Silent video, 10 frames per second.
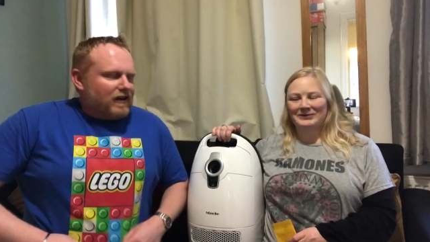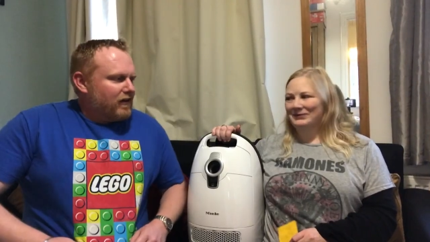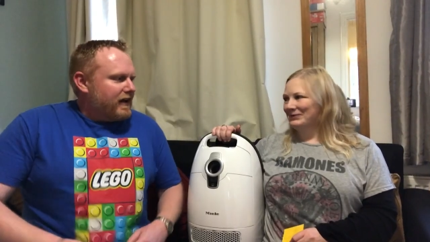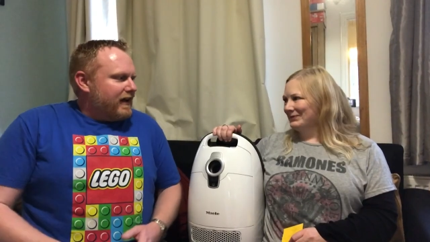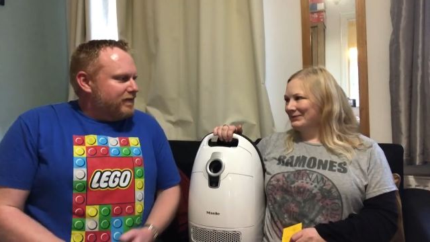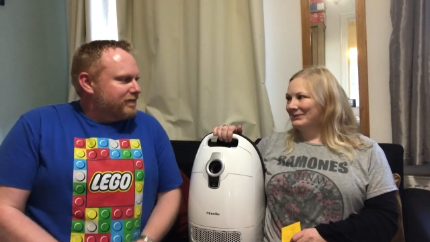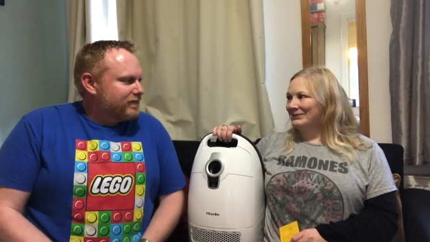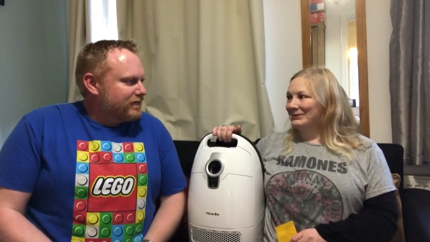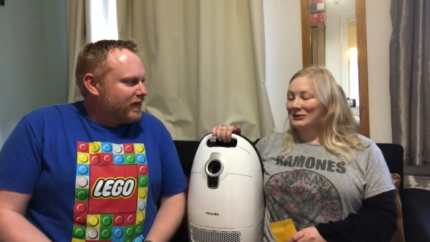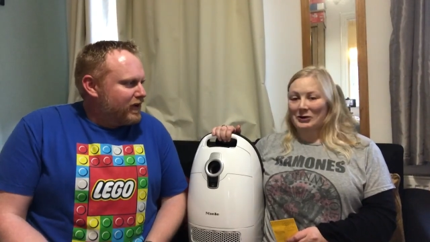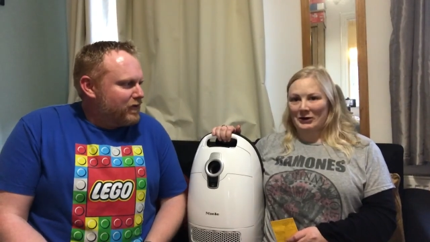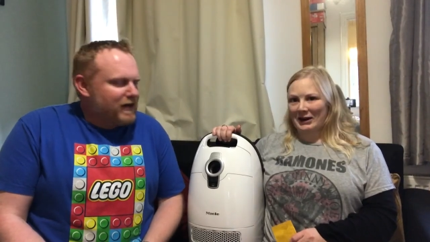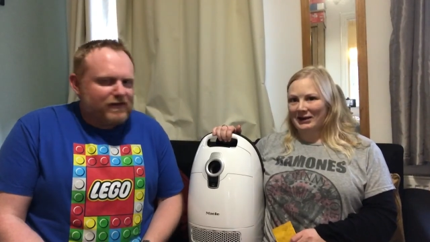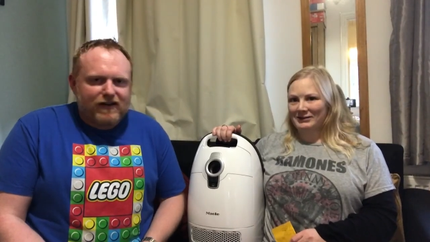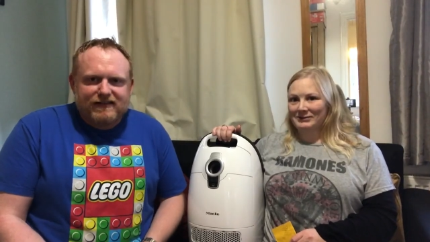Speaker 1: Okay, fire
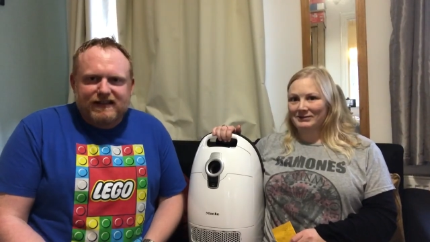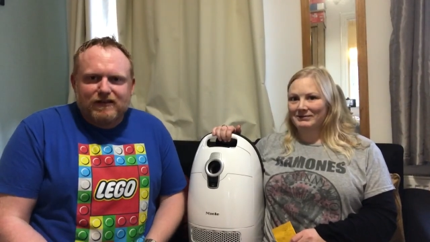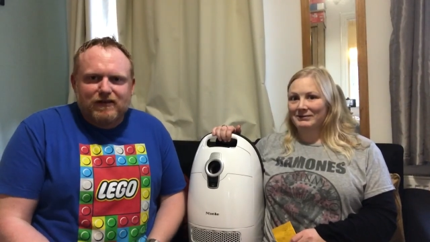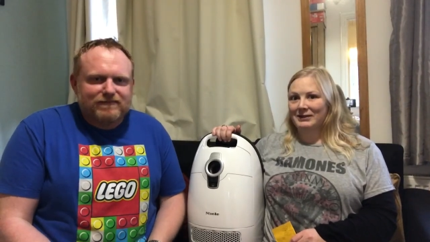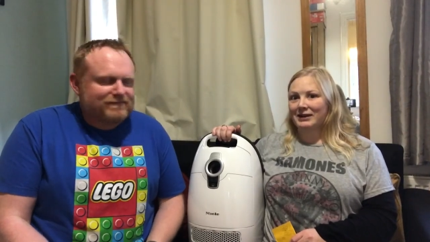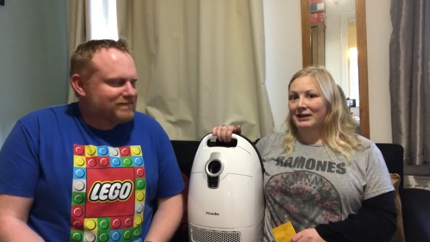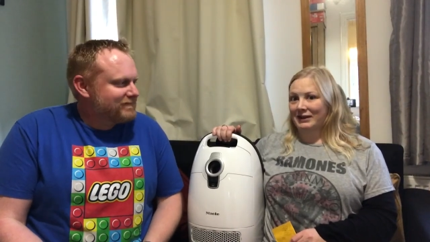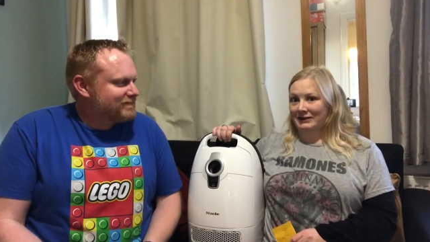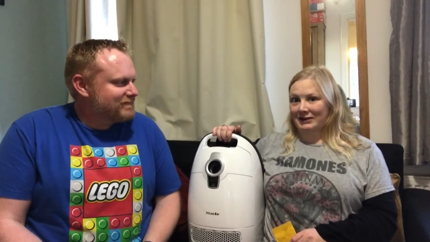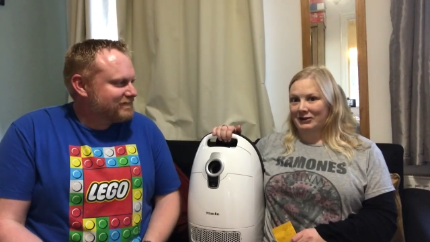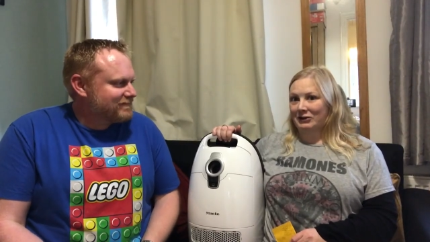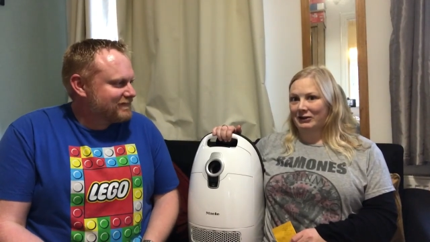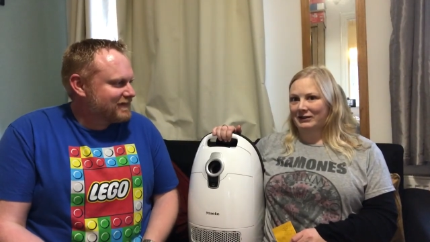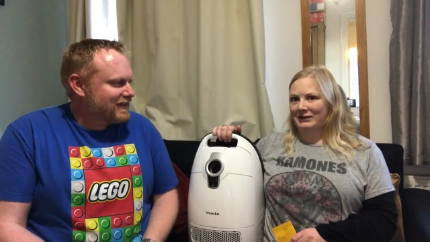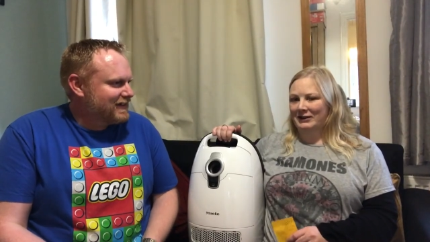away, Verity. Go on.
Speaker 2: Is in the
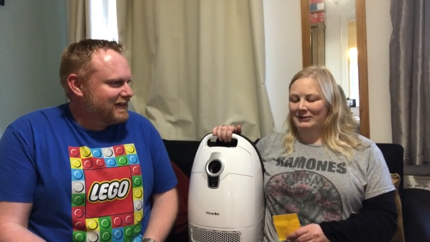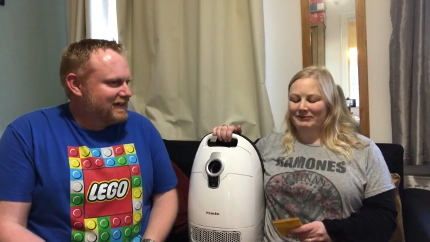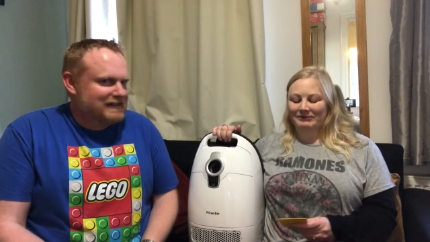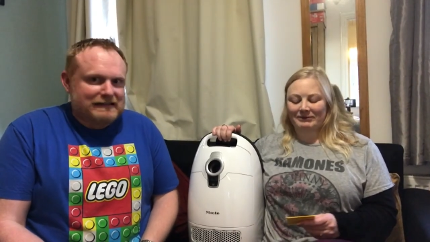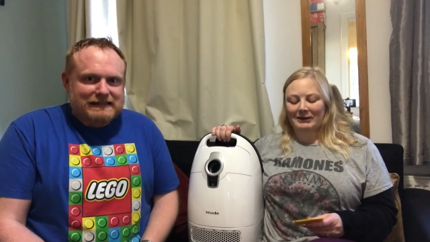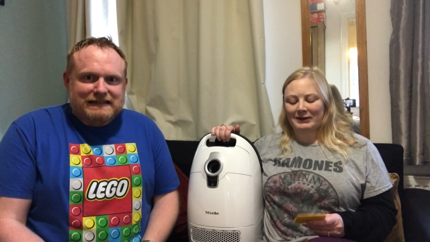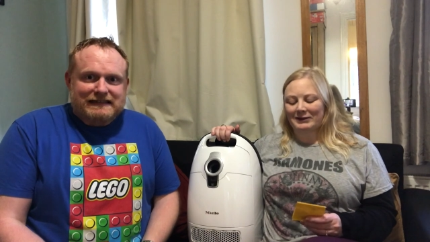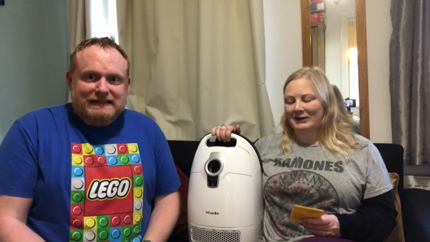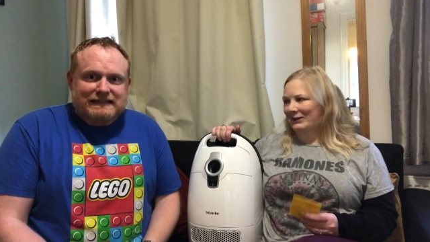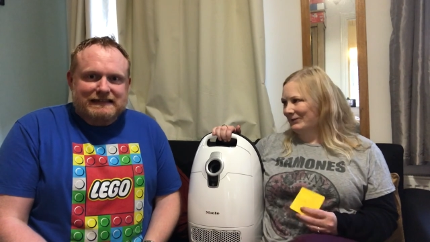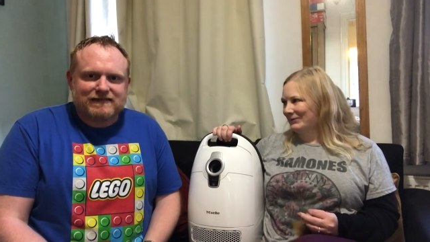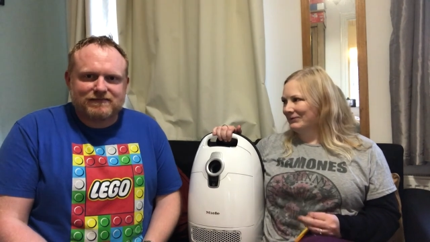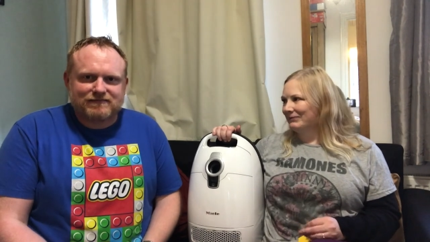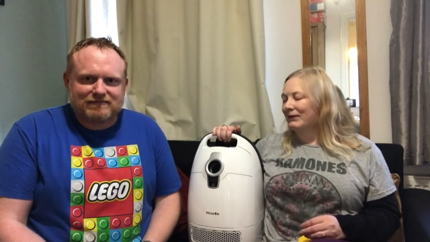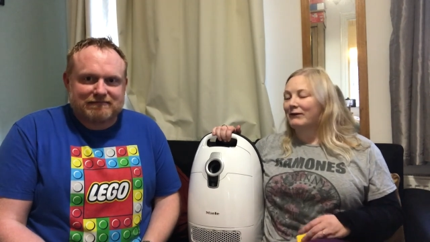hot seat. So
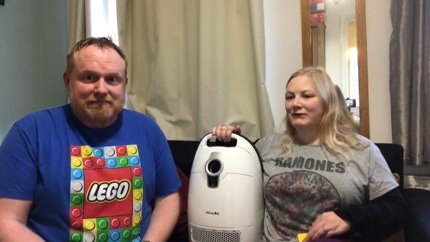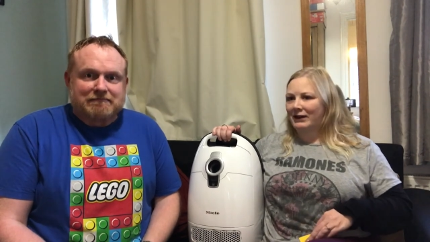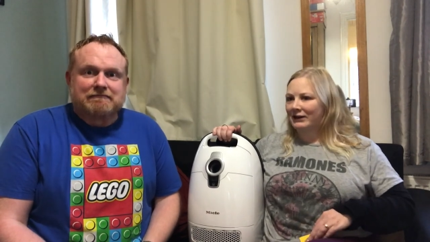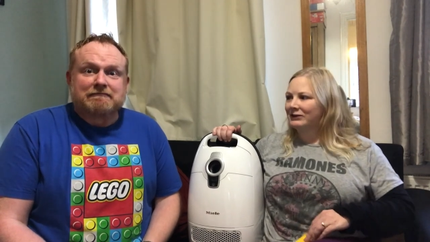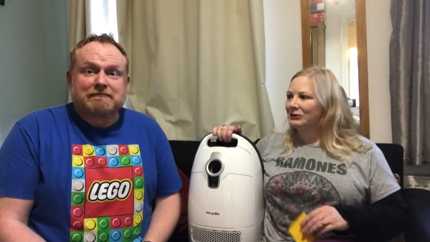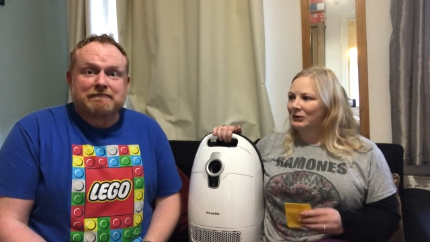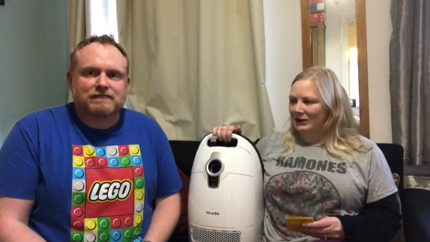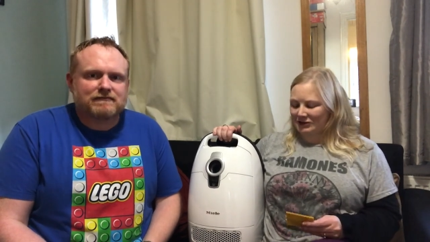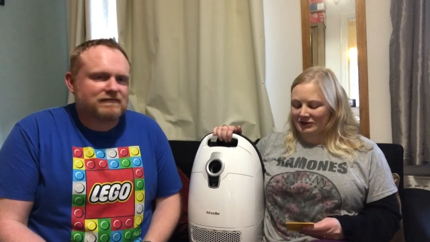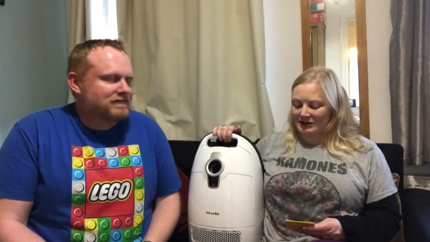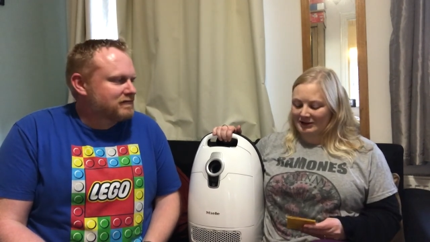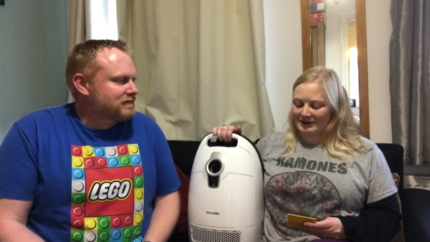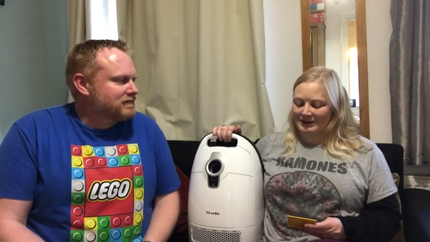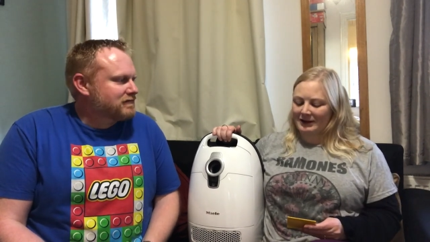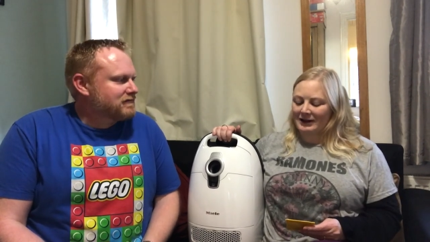my first question
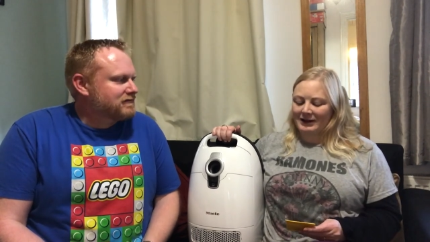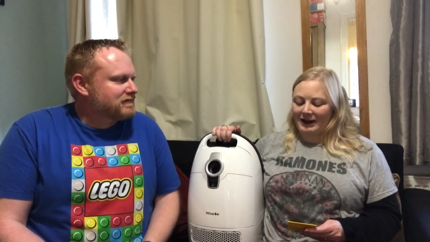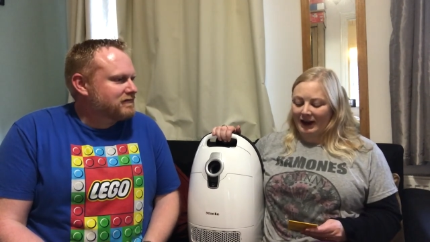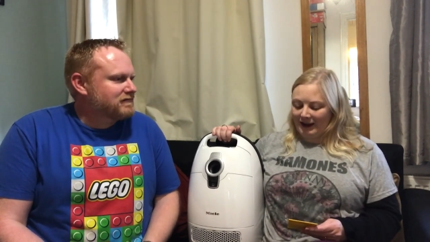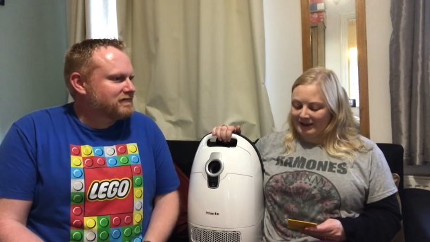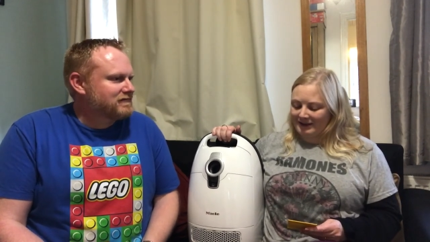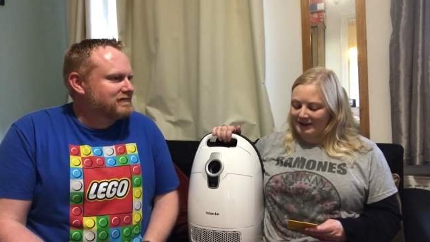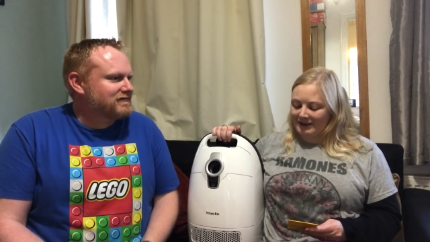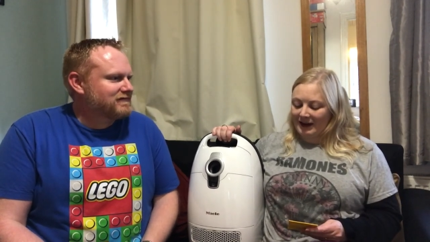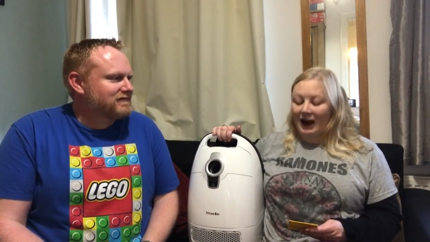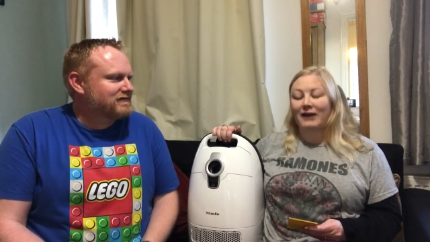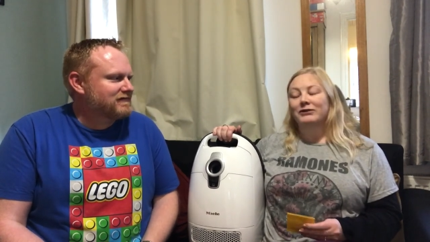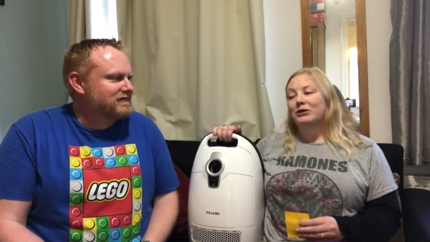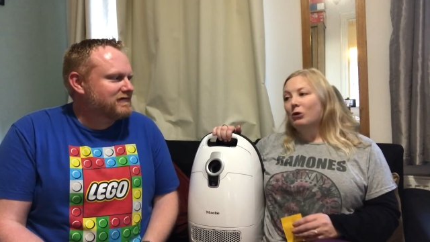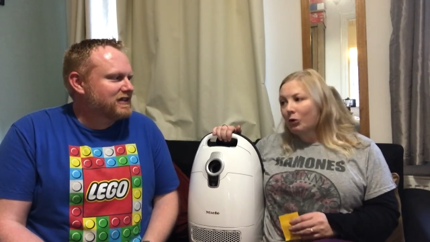is:
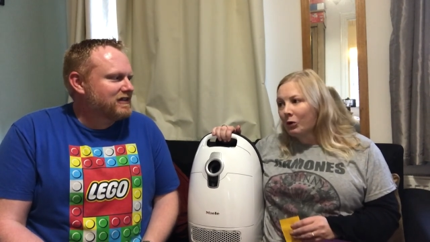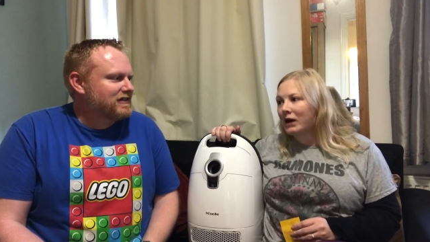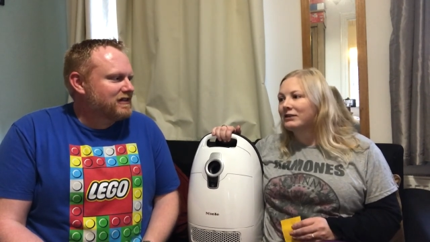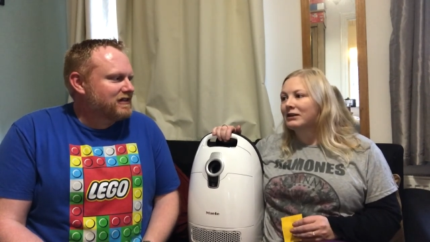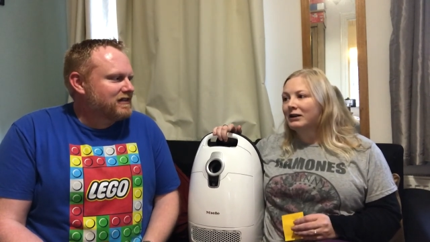Have you always